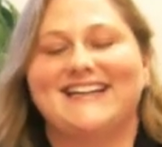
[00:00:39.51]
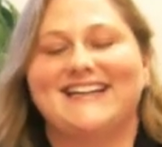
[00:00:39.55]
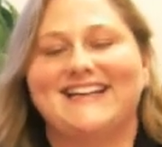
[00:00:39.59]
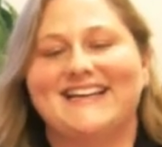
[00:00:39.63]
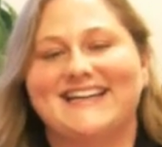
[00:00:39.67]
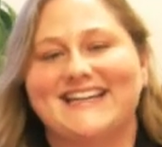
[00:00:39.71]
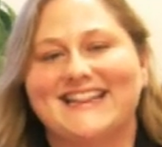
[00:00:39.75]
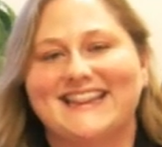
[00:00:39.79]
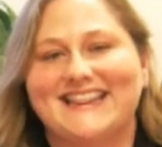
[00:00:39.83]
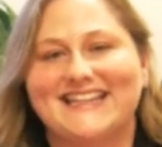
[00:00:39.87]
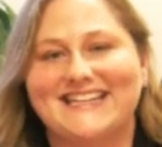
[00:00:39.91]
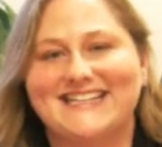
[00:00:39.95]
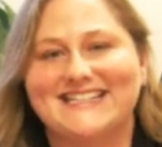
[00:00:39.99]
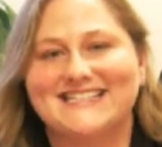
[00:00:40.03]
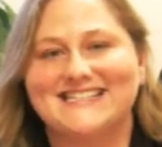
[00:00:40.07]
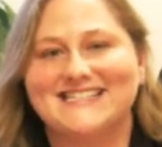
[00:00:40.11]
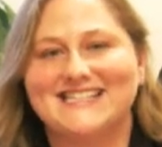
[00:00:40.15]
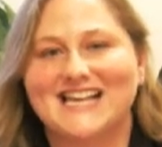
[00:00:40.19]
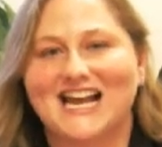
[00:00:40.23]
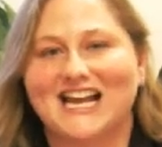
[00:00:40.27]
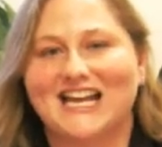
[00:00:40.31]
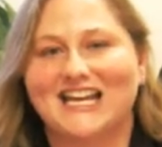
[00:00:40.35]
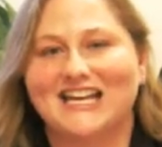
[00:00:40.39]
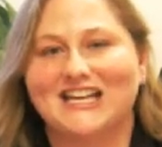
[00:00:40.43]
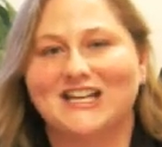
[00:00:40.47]
and the
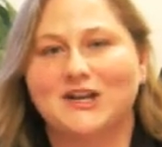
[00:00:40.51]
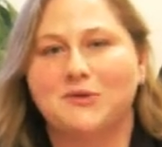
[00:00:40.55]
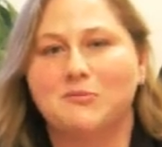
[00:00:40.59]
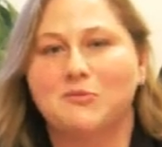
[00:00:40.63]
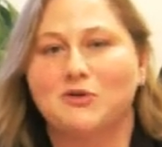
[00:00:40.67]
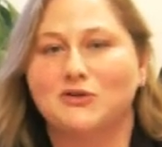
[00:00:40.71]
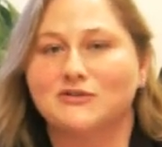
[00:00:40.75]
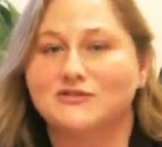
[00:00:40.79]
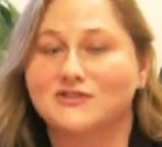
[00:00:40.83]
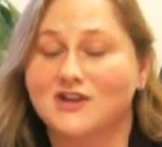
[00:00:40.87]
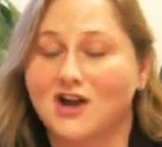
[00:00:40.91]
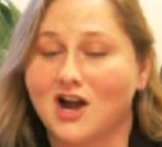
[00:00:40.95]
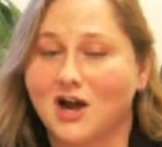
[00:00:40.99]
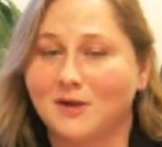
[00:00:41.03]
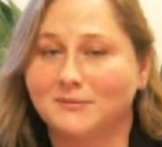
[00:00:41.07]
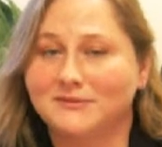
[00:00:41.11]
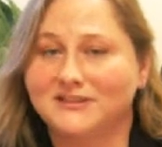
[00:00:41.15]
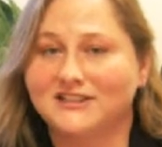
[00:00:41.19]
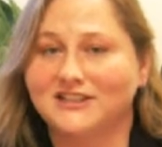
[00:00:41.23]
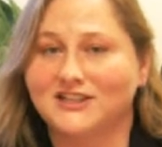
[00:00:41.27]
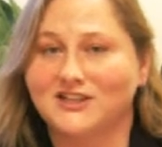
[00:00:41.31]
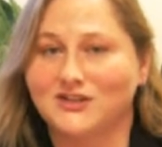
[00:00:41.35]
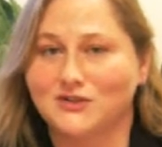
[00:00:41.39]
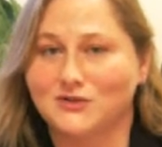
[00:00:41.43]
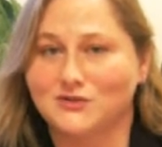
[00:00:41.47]
second most
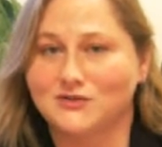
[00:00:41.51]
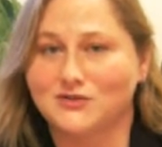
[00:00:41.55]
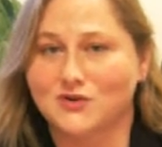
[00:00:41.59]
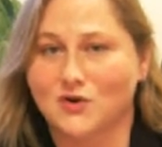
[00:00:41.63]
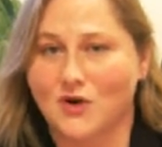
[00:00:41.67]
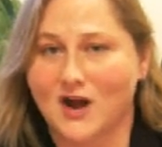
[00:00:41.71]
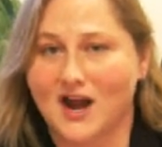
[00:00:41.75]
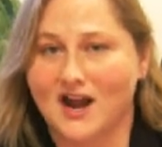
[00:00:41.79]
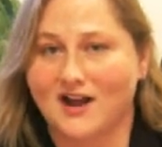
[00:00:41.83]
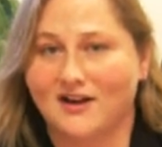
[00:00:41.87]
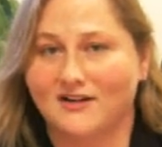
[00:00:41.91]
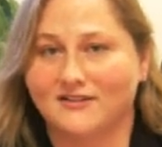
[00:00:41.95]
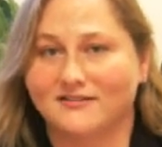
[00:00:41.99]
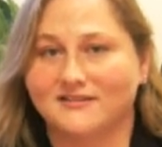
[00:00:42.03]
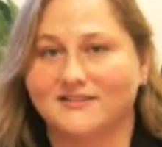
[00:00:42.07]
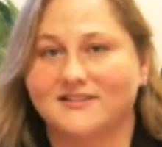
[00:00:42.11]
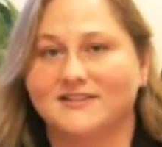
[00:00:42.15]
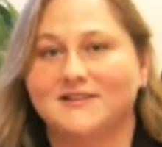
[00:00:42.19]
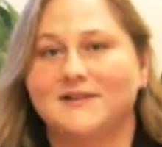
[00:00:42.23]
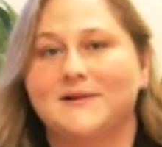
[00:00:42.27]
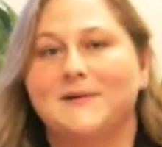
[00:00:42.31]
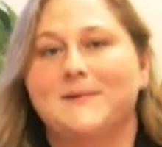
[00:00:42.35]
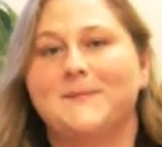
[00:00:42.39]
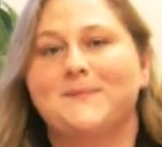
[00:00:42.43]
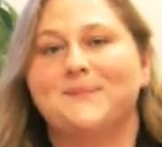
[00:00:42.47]
commonly used ground